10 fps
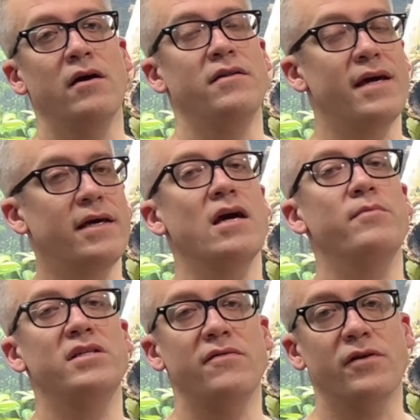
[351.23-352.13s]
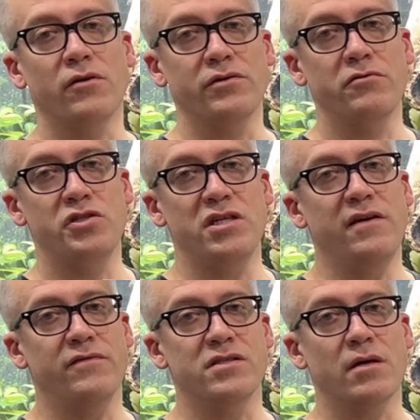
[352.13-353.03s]
It can be difficult to
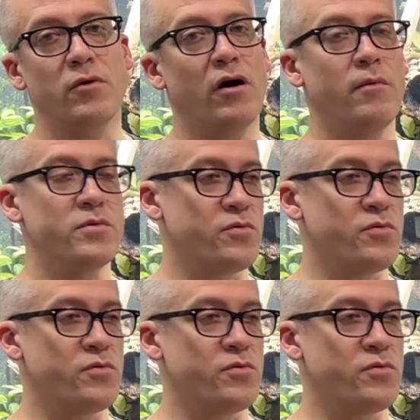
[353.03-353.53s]
achieve in some homes